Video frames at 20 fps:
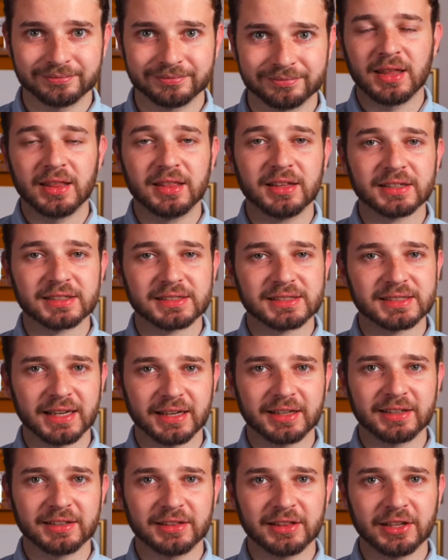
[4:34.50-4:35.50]
The
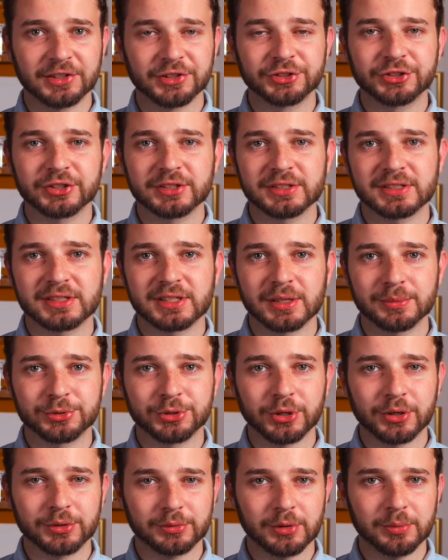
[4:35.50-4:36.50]
second largest
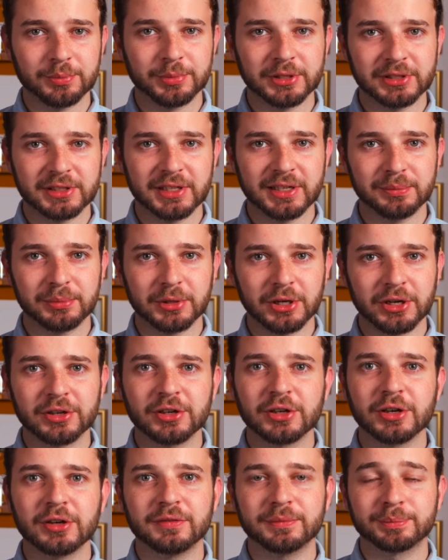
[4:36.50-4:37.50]
subgenre building
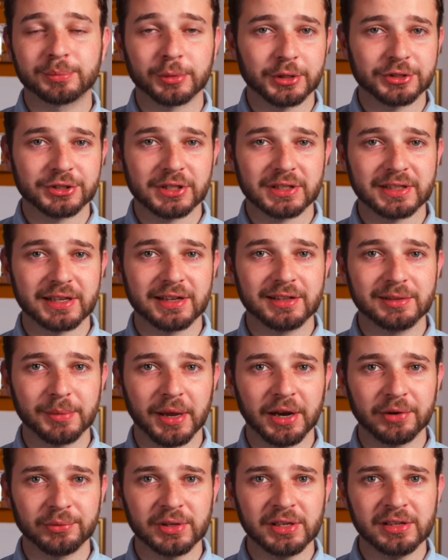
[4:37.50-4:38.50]
block of Project Hail
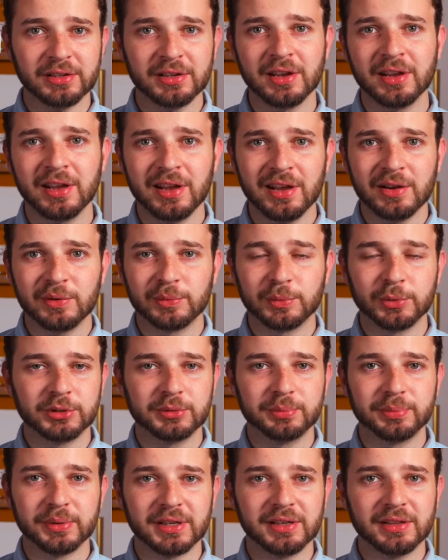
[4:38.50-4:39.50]
Mary
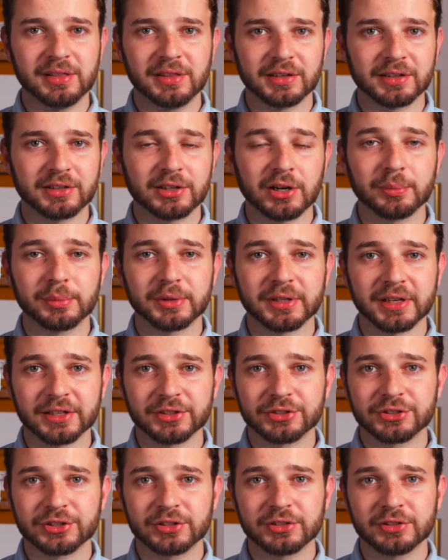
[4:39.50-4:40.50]
would be the
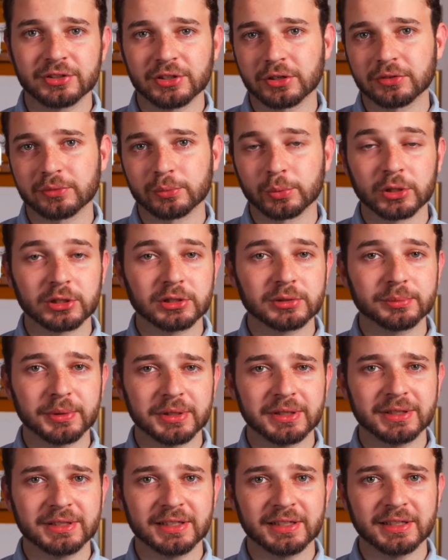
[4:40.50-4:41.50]
combination of world
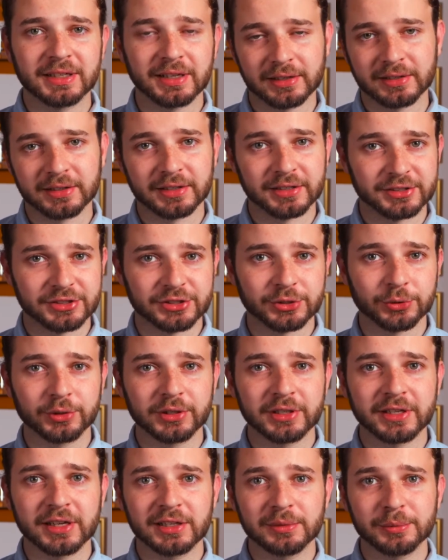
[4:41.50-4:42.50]
building and
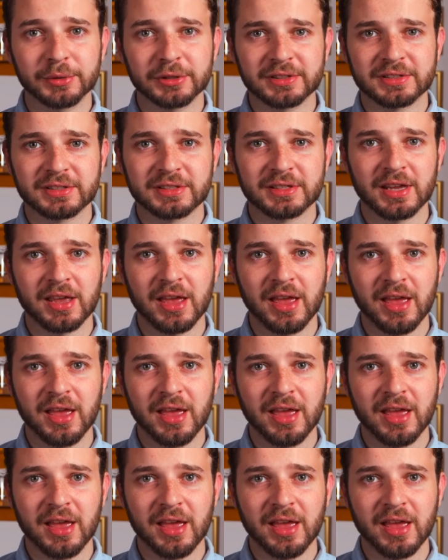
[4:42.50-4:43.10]
historic elements.